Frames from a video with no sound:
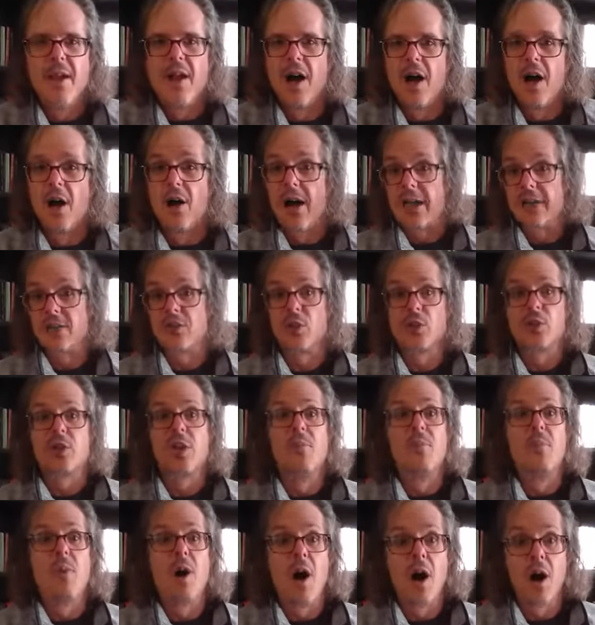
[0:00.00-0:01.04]
All right, so
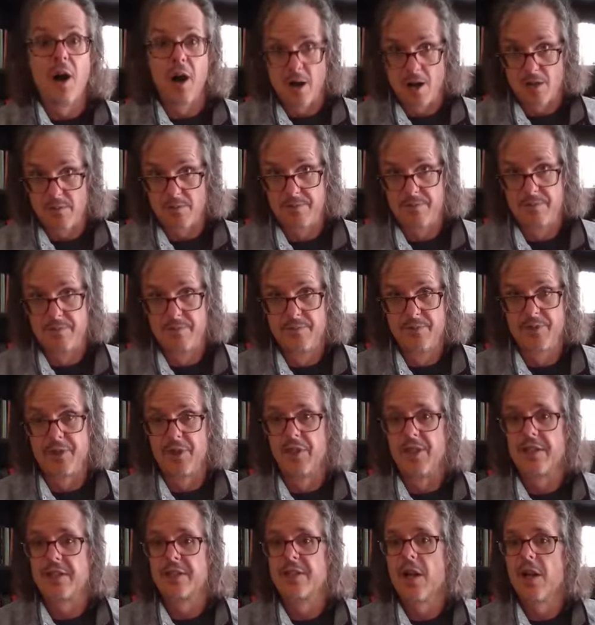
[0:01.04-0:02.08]
tomorrow. So
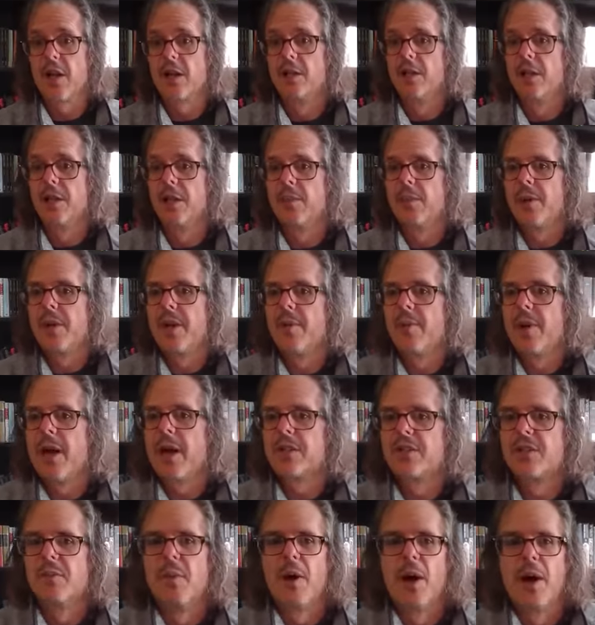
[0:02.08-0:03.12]
let's talk a little bit
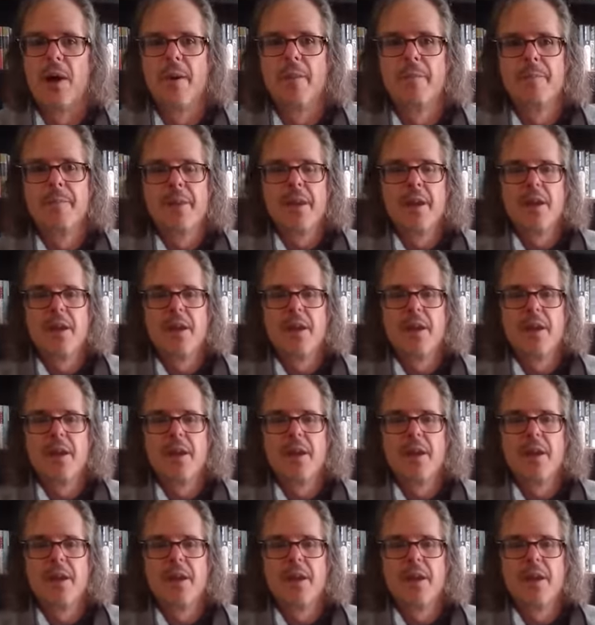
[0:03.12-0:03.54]
about tomorrow.